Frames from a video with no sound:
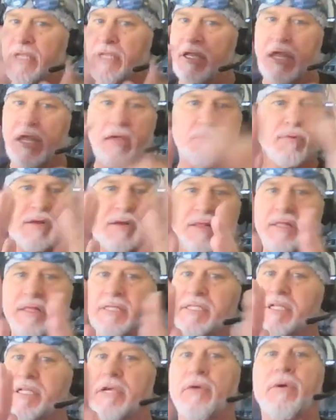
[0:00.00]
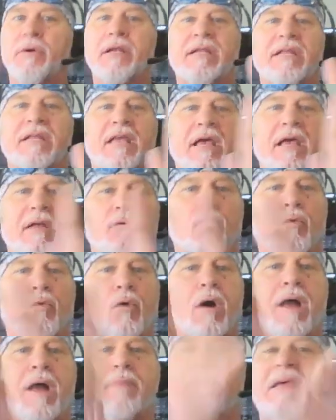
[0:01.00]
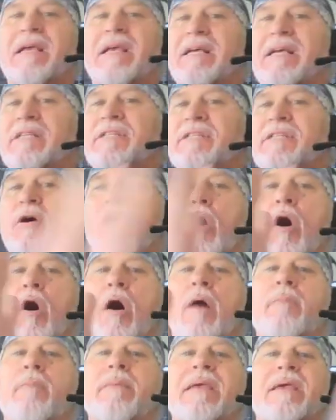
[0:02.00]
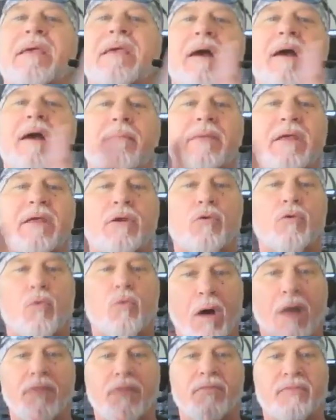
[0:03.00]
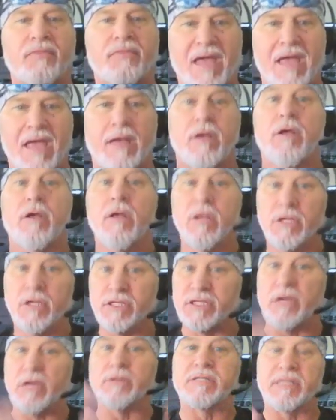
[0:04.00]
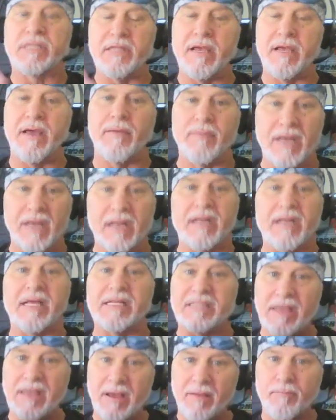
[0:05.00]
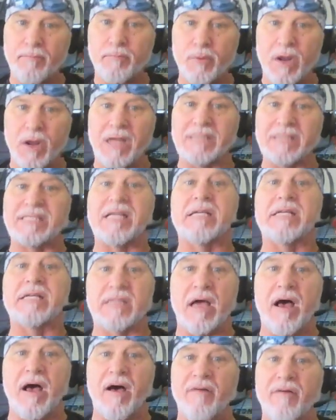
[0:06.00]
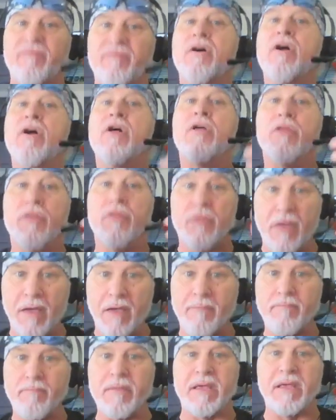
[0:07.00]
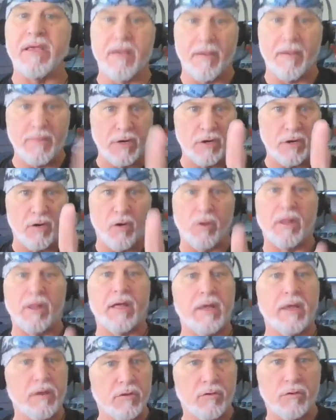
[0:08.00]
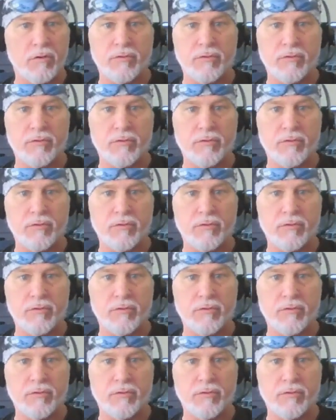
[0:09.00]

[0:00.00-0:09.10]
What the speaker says: Get rid of the two and get one because they're all becoming one thing. So to them, it is a process of them becoming holy.